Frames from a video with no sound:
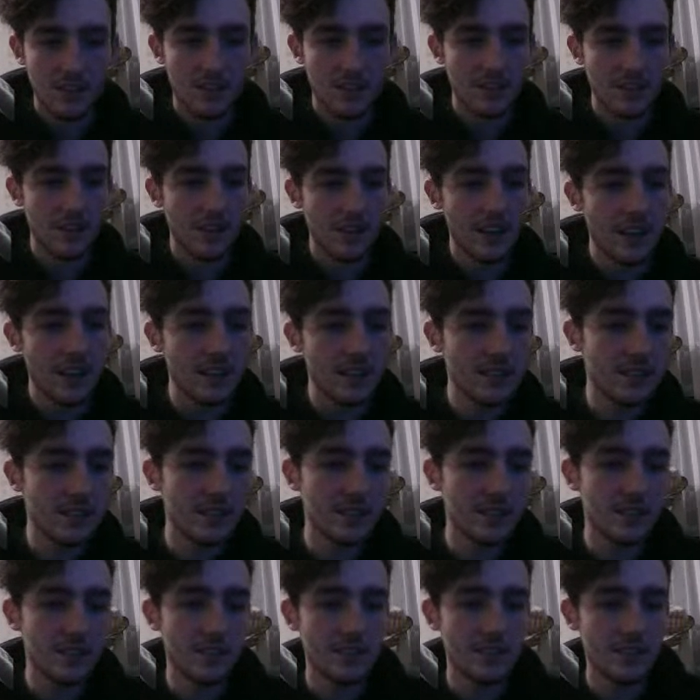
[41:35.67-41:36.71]

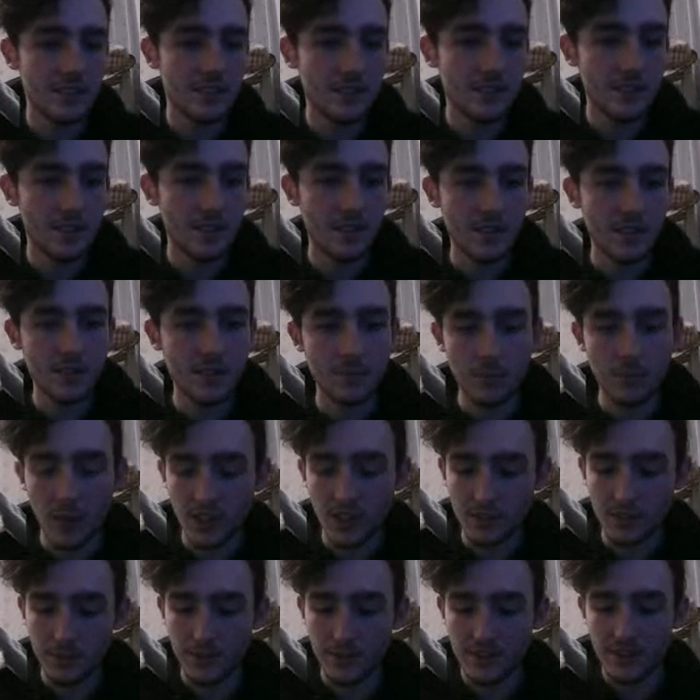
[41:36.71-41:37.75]
That's
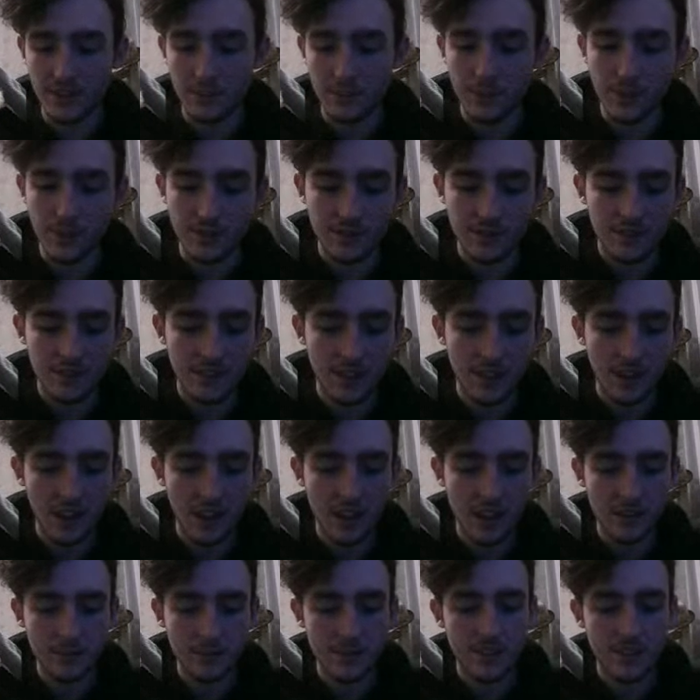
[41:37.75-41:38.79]
much more simple.
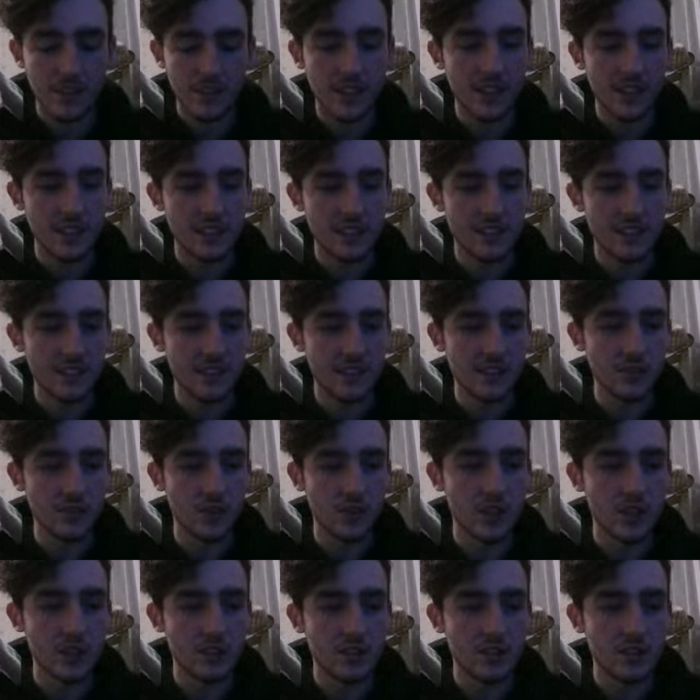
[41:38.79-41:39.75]
I am sorry I didn't think of it.